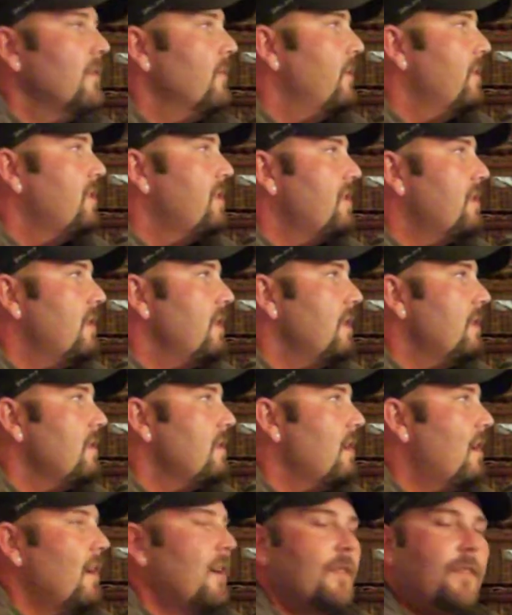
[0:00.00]
which
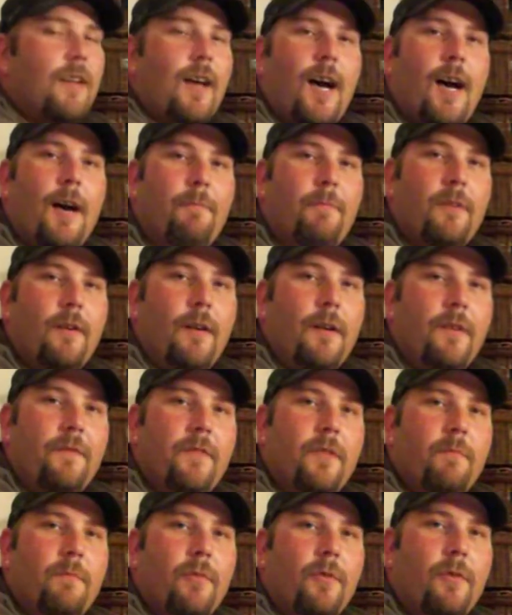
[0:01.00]
sits on top of
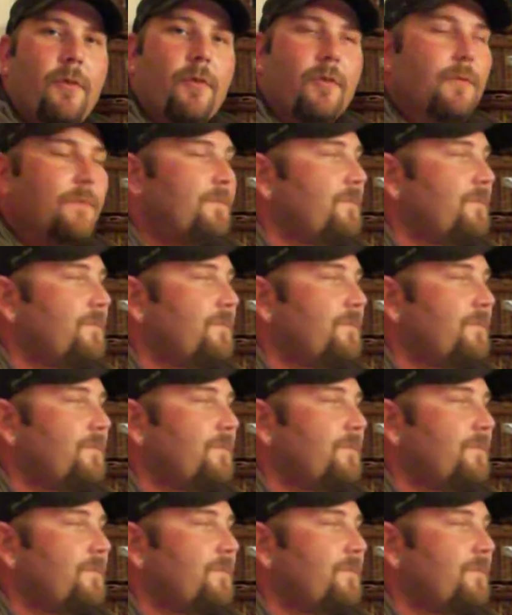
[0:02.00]
the bowl.